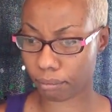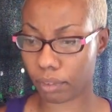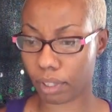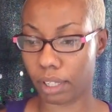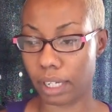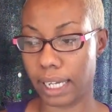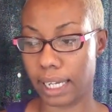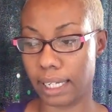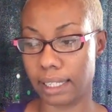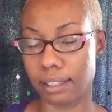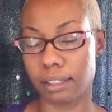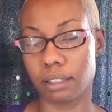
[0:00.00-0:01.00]

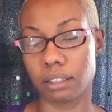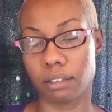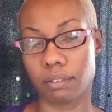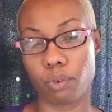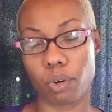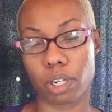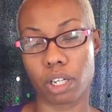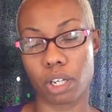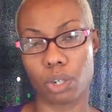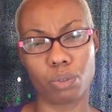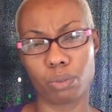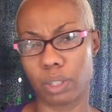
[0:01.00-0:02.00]
and forego
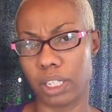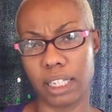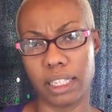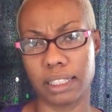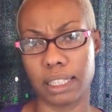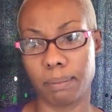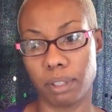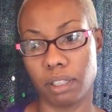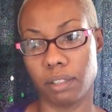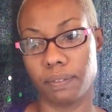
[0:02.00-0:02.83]
getting any type of lift.